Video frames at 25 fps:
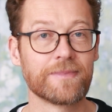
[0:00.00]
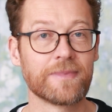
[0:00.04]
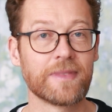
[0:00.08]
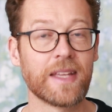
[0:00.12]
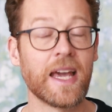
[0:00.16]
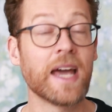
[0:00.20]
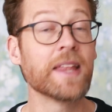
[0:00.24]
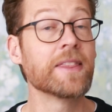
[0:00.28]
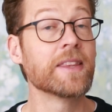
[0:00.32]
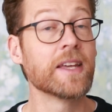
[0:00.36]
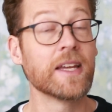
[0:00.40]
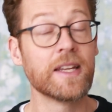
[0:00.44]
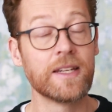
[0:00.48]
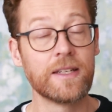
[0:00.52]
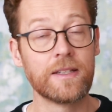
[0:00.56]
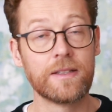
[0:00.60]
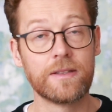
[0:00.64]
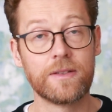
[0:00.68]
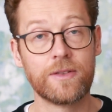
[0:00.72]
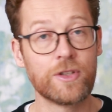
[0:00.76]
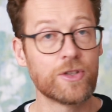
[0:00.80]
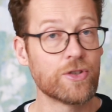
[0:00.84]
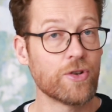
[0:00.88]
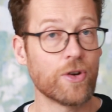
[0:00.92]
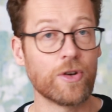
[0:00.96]
And then
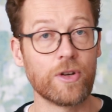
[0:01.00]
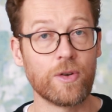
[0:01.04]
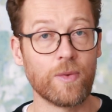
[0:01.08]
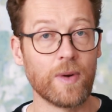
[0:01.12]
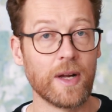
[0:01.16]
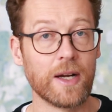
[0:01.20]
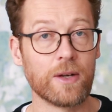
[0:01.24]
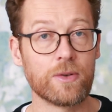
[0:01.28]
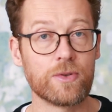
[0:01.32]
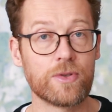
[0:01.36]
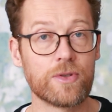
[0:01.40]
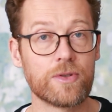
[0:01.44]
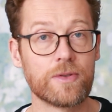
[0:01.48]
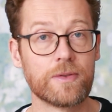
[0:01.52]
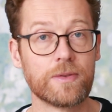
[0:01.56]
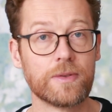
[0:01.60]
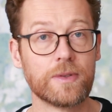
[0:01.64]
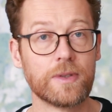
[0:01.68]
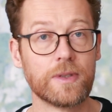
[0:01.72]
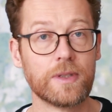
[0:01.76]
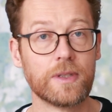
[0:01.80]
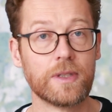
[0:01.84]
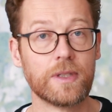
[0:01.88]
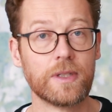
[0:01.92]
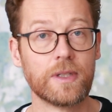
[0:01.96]
the turnaround.
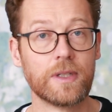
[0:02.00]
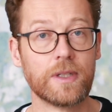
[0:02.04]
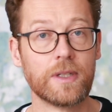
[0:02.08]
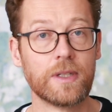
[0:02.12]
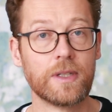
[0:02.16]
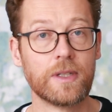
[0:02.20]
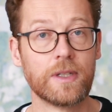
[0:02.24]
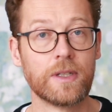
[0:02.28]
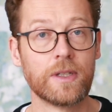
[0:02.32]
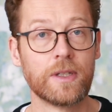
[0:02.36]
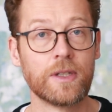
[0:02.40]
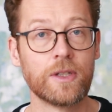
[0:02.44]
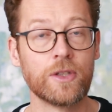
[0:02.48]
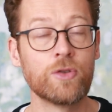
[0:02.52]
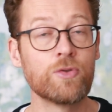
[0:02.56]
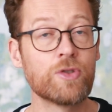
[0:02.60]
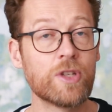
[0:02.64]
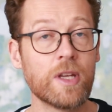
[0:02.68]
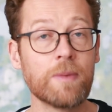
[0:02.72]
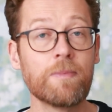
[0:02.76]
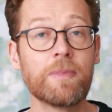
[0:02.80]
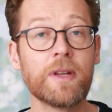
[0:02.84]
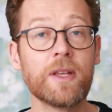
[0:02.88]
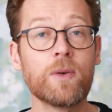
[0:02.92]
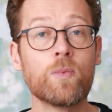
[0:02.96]
You
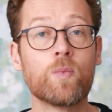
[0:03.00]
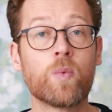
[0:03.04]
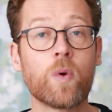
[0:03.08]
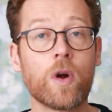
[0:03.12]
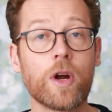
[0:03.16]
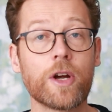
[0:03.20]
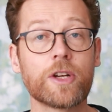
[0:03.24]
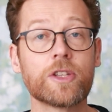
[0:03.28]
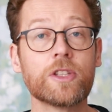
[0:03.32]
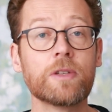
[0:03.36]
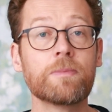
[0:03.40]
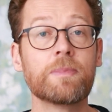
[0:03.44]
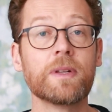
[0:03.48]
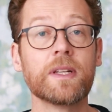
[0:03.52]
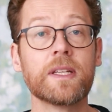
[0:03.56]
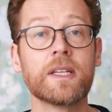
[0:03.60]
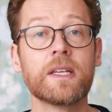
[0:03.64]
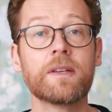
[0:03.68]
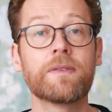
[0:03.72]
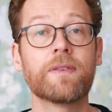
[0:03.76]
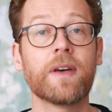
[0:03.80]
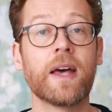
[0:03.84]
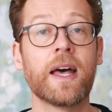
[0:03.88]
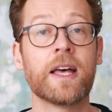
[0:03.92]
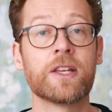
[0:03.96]
simply work the
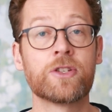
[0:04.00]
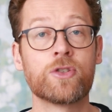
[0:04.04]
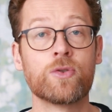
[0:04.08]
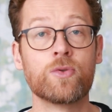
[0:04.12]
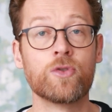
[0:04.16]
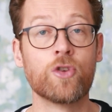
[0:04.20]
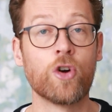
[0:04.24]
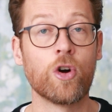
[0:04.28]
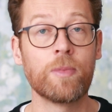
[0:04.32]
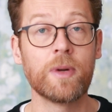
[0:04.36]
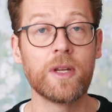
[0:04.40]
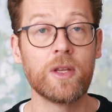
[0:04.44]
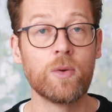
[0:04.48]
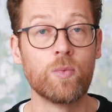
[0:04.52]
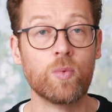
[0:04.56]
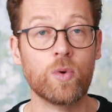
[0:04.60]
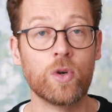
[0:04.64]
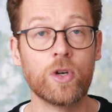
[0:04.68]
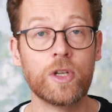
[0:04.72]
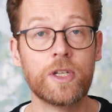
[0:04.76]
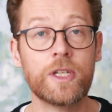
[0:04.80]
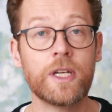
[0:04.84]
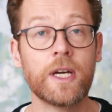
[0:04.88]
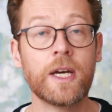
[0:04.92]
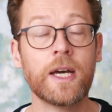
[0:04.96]
belief as you normally
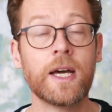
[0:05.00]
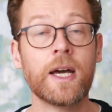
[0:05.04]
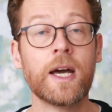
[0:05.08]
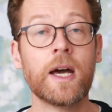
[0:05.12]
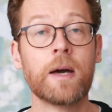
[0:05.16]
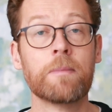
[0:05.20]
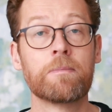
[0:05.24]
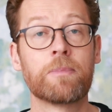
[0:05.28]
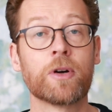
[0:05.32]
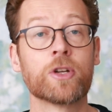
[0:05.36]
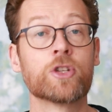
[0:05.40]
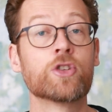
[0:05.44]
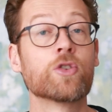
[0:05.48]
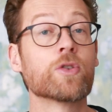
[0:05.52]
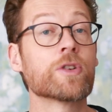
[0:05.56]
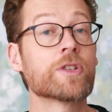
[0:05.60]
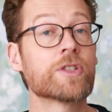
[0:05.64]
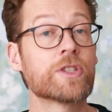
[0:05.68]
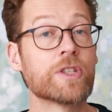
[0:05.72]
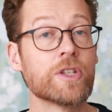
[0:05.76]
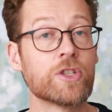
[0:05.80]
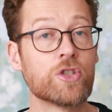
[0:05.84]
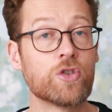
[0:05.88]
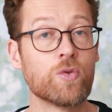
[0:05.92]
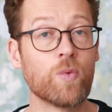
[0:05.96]
would, but your
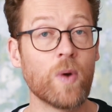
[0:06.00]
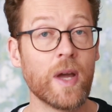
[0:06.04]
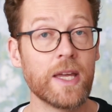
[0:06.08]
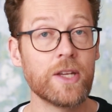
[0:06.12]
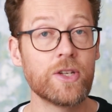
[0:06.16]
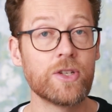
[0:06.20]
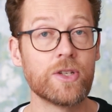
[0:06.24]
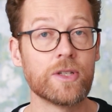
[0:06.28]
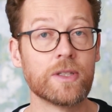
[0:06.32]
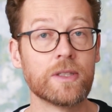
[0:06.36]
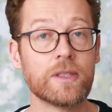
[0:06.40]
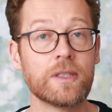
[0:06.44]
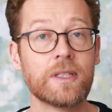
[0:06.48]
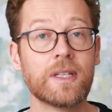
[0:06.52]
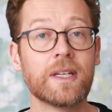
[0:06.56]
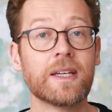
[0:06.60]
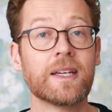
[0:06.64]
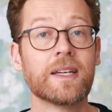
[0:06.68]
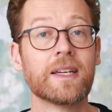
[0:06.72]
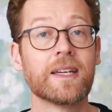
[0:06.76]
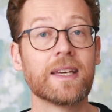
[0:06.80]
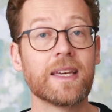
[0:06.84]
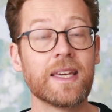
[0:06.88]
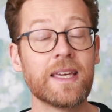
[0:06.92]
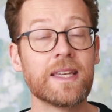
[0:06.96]
situation
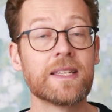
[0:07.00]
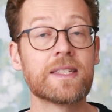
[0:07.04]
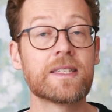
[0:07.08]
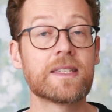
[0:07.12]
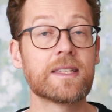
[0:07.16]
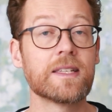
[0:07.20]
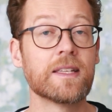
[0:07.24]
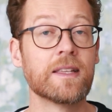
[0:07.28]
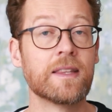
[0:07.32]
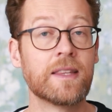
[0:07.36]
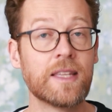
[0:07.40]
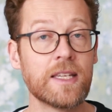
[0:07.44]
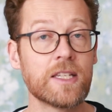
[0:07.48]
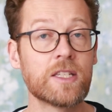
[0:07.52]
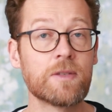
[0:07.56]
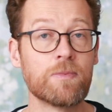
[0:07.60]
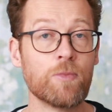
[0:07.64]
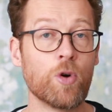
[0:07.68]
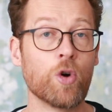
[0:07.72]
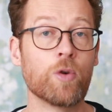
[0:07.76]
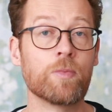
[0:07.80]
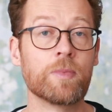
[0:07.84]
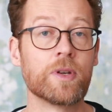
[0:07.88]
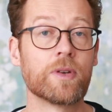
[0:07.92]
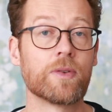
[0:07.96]
is this
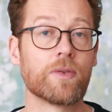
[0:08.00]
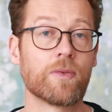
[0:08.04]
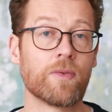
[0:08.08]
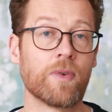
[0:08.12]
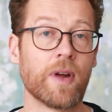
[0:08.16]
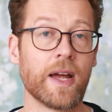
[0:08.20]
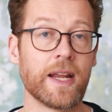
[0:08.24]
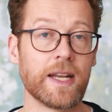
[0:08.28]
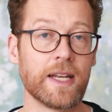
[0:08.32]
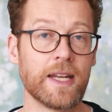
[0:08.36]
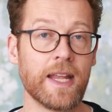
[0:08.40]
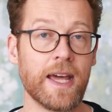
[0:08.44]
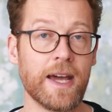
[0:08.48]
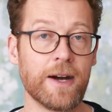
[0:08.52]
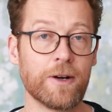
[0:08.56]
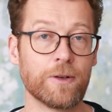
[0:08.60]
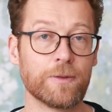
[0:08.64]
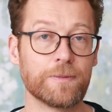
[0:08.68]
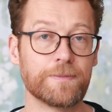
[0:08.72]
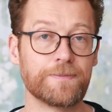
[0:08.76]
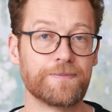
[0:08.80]
moment right now.